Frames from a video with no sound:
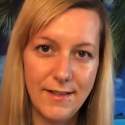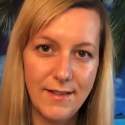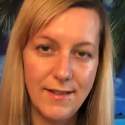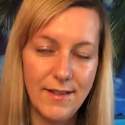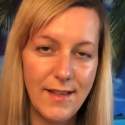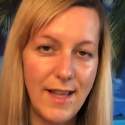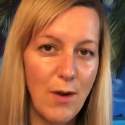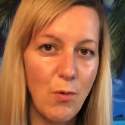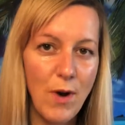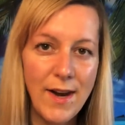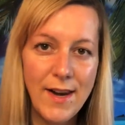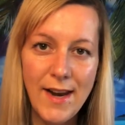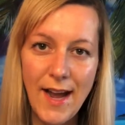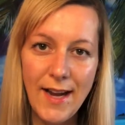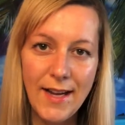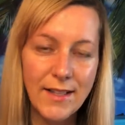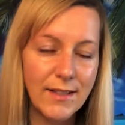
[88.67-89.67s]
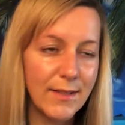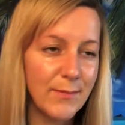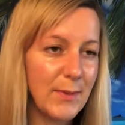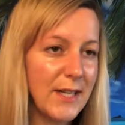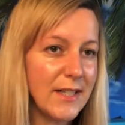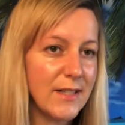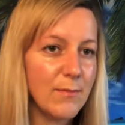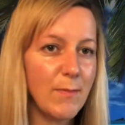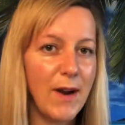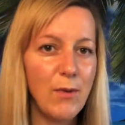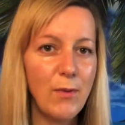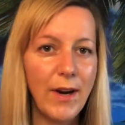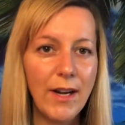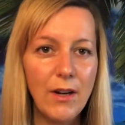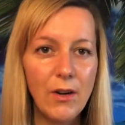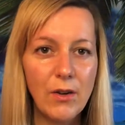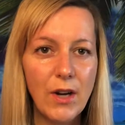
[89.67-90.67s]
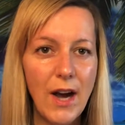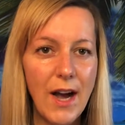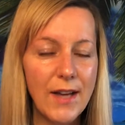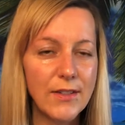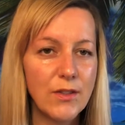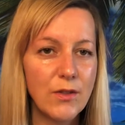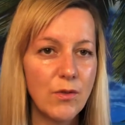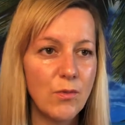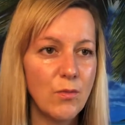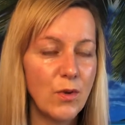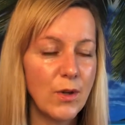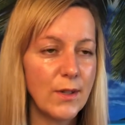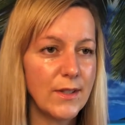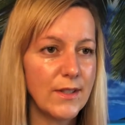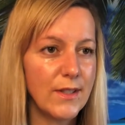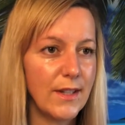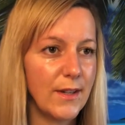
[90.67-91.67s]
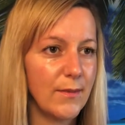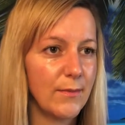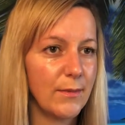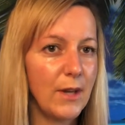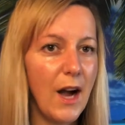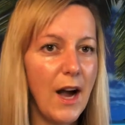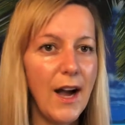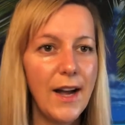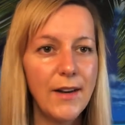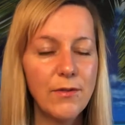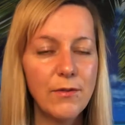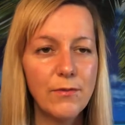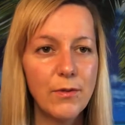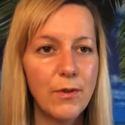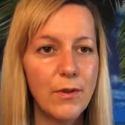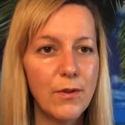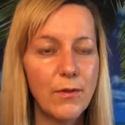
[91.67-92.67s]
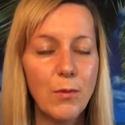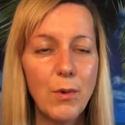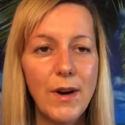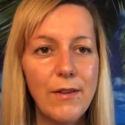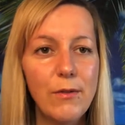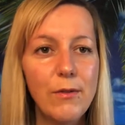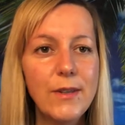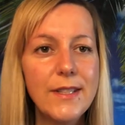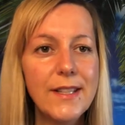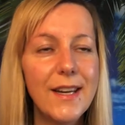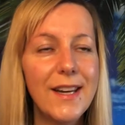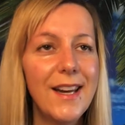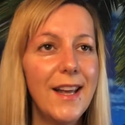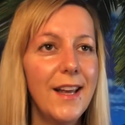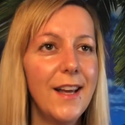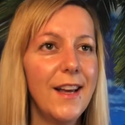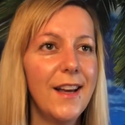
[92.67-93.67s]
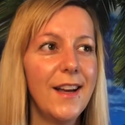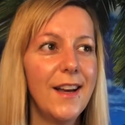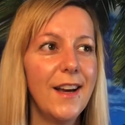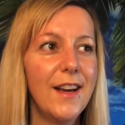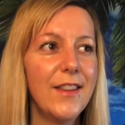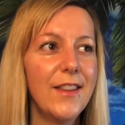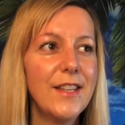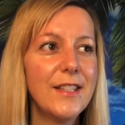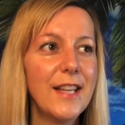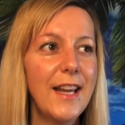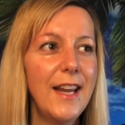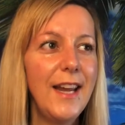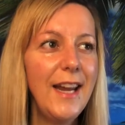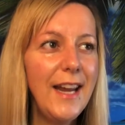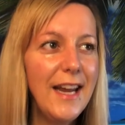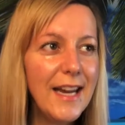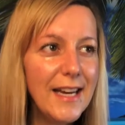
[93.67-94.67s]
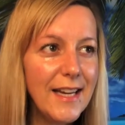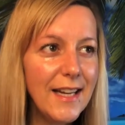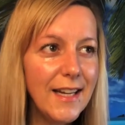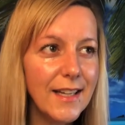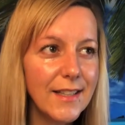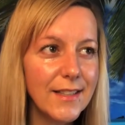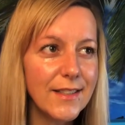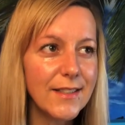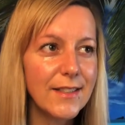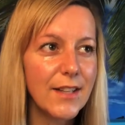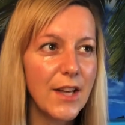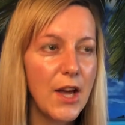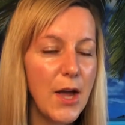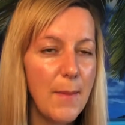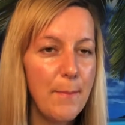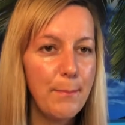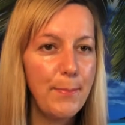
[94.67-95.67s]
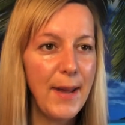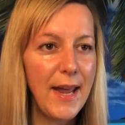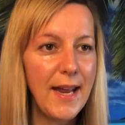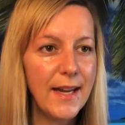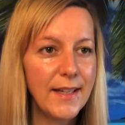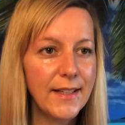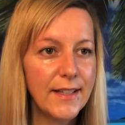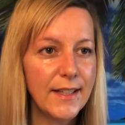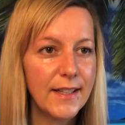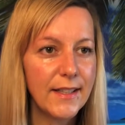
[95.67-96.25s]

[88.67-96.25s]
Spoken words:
that one night, because my regular costume was gone for whatever reason, this hideous pink